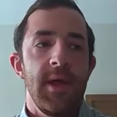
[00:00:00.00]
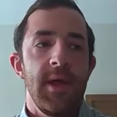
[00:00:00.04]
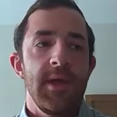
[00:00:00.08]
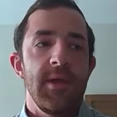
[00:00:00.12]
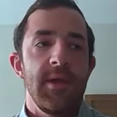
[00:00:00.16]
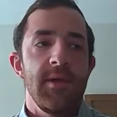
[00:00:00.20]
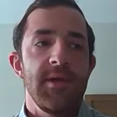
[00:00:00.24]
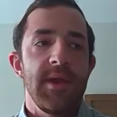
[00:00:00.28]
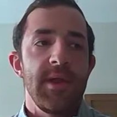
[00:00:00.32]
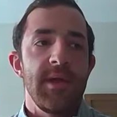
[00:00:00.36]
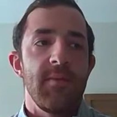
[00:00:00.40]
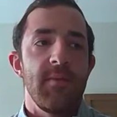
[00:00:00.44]

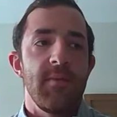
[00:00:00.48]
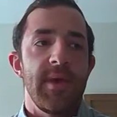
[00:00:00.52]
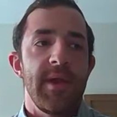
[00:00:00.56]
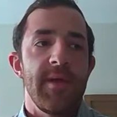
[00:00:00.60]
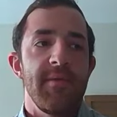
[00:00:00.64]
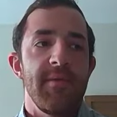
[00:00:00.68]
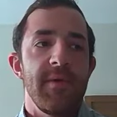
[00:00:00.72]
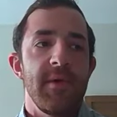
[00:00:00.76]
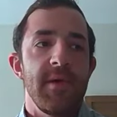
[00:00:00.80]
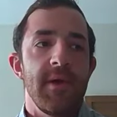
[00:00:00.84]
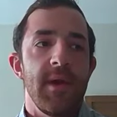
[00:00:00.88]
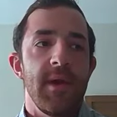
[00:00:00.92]
using
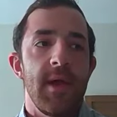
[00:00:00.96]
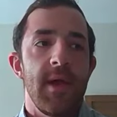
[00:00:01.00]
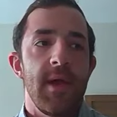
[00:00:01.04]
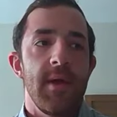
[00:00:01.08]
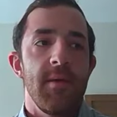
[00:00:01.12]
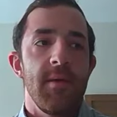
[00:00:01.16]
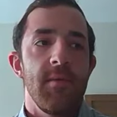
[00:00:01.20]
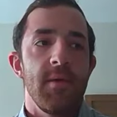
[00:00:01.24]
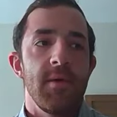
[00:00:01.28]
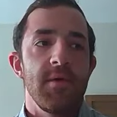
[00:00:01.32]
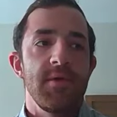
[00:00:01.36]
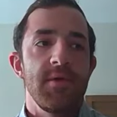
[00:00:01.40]
whatever
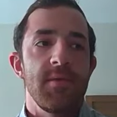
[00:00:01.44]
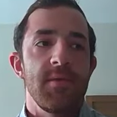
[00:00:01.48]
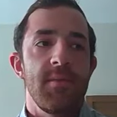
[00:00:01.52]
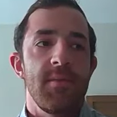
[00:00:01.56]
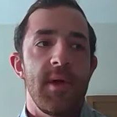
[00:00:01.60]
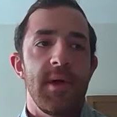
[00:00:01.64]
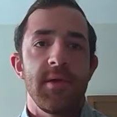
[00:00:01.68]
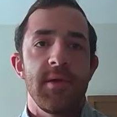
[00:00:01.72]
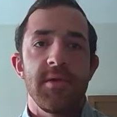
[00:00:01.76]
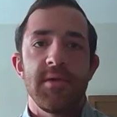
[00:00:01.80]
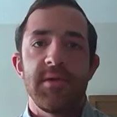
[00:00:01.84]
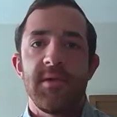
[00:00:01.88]
erosional
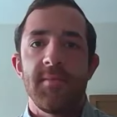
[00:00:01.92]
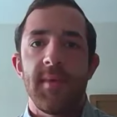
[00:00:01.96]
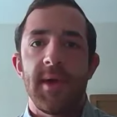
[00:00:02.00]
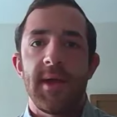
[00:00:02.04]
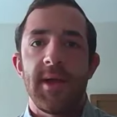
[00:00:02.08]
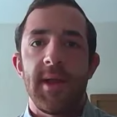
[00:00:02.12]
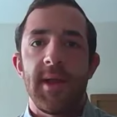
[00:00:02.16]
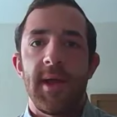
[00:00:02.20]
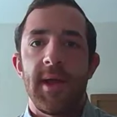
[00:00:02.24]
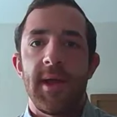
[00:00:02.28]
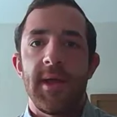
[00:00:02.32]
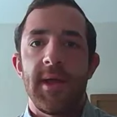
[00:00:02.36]
models you
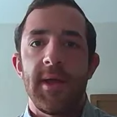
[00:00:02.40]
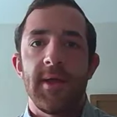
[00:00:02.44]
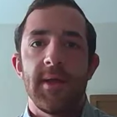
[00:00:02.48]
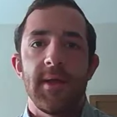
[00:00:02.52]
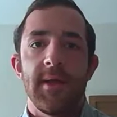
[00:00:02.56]
might like